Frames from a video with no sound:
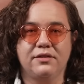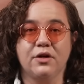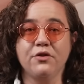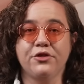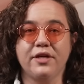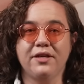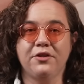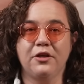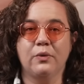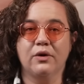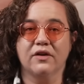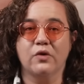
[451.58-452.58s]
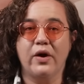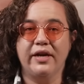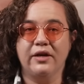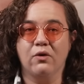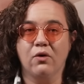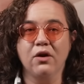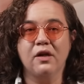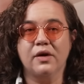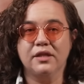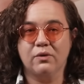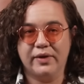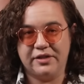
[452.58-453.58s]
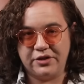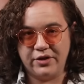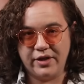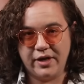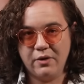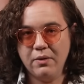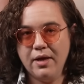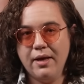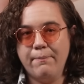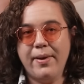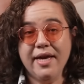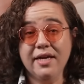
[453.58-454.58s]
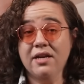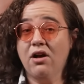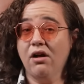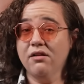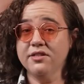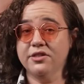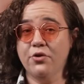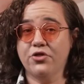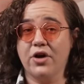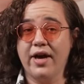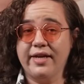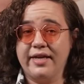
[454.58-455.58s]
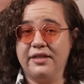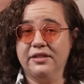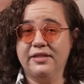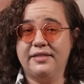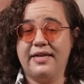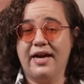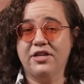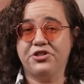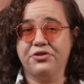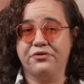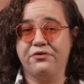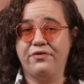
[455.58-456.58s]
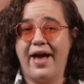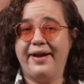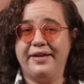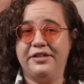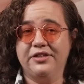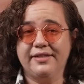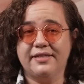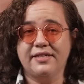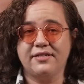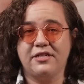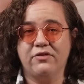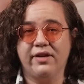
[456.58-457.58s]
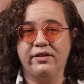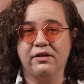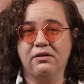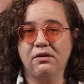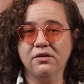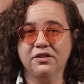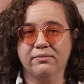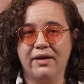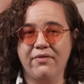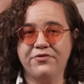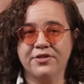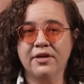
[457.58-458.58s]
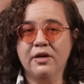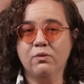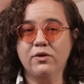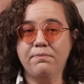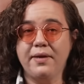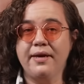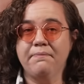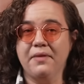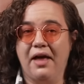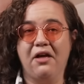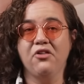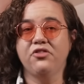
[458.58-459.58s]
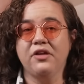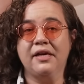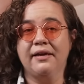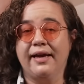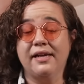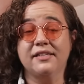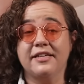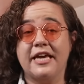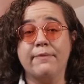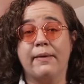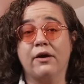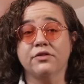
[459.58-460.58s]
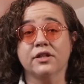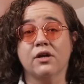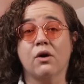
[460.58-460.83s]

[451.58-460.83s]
Don't think you were avoiding oil in the winter, though. Bacon also thought a good dash of fatty goodness during the colder months would be healthy and keep out the